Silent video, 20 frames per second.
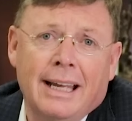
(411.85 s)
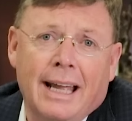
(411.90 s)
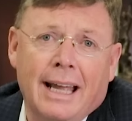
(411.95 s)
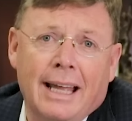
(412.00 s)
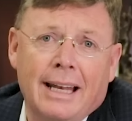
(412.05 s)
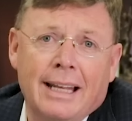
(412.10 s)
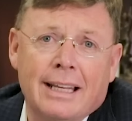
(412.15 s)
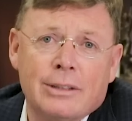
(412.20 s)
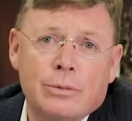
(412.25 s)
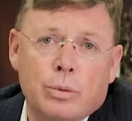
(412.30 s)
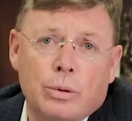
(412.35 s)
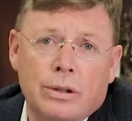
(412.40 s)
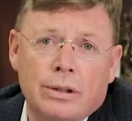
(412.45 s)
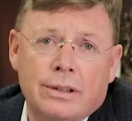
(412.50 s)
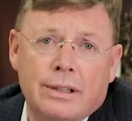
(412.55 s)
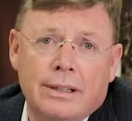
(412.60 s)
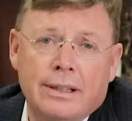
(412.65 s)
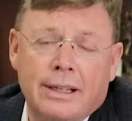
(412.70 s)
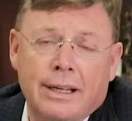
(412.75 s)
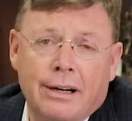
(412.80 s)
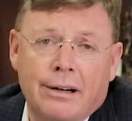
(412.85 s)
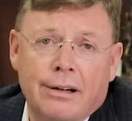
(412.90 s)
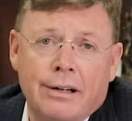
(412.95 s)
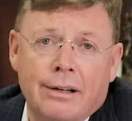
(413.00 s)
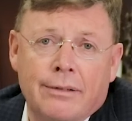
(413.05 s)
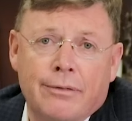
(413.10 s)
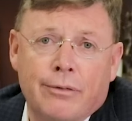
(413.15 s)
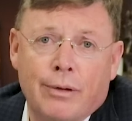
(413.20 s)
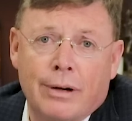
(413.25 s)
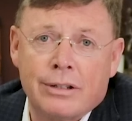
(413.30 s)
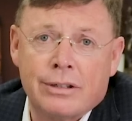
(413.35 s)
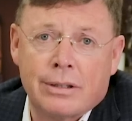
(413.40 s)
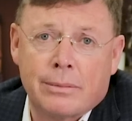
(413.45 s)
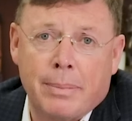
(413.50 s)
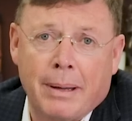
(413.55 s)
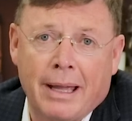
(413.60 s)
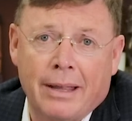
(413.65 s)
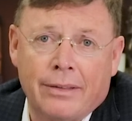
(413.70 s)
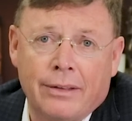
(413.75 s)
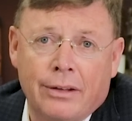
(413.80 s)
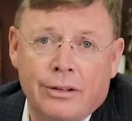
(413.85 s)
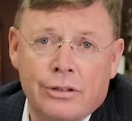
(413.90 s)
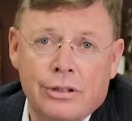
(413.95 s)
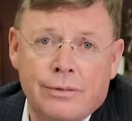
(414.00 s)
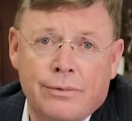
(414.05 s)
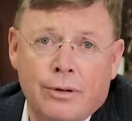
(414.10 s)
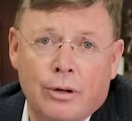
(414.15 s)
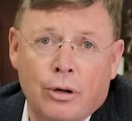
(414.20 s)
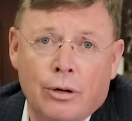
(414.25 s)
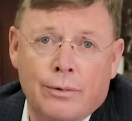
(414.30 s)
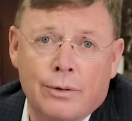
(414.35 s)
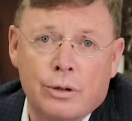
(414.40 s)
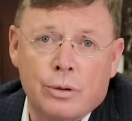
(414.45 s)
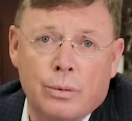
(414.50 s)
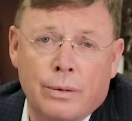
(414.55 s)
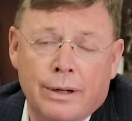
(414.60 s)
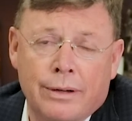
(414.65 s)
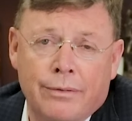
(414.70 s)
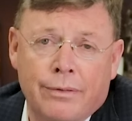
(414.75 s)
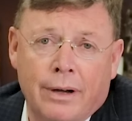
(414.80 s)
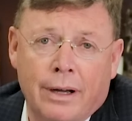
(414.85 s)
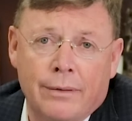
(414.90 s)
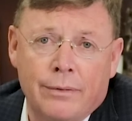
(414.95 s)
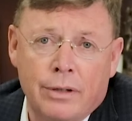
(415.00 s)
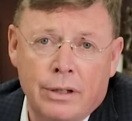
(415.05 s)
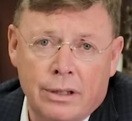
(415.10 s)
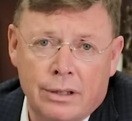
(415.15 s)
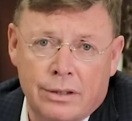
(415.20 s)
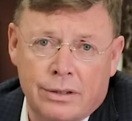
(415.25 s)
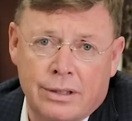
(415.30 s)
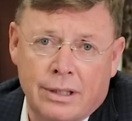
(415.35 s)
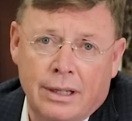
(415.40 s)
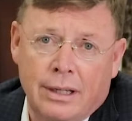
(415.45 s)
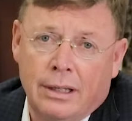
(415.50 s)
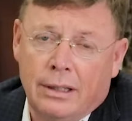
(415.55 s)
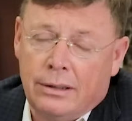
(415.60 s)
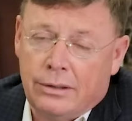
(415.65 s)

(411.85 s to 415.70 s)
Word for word: and has worked in the area of forensic pathology for over 25 years.